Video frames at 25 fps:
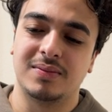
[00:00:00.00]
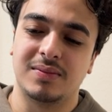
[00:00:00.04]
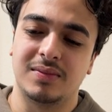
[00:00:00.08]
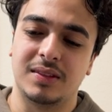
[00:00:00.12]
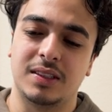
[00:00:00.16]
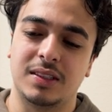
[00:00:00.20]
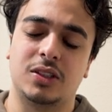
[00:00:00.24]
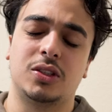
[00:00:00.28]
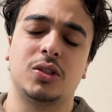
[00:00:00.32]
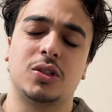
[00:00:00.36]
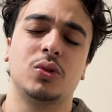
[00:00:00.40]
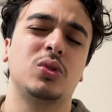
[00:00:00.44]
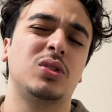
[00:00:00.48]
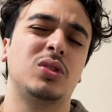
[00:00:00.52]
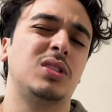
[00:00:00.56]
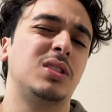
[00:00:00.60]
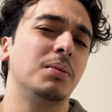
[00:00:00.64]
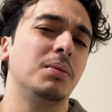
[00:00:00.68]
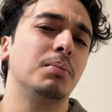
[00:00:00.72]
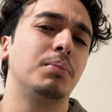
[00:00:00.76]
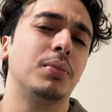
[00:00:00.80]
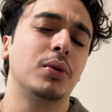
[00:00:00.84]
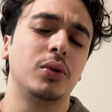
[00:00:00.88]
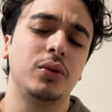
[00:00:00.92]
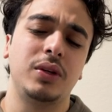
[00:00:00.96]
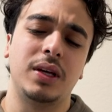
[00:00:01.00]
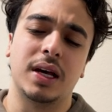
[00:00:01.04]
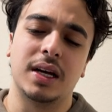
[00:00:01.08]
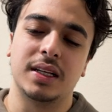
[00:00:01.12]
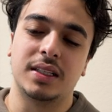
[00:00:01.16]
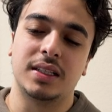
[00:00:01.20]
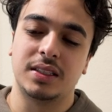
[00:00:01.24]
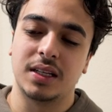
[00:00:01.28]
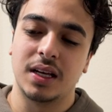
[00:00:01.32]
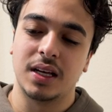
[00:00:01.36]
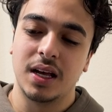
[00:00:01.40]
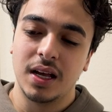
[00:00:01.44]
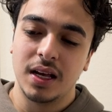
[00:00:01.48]
it's so simple
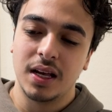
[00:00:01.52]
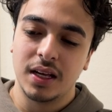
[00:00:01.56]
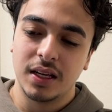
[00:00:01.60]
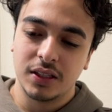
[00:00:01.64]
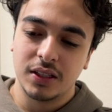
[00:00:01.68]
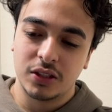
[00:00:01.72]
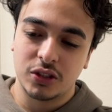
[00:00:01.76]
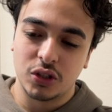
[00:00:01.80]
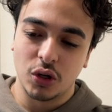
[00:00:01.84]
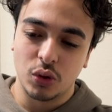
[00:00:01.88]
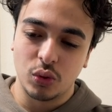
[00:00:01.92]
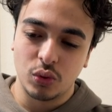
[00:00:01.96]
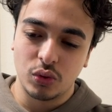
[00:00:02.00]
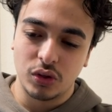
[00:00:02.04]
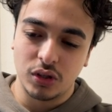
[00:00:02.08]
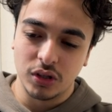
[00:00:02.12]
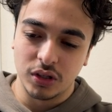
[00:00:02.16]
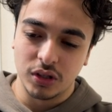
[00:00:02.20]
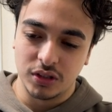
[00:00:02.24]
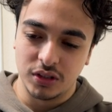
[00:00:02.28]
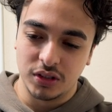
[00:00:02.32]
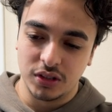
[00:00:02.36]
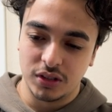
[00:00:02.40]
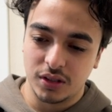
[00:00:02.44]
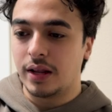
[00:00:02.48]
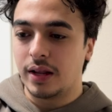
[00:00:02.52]
yet so good.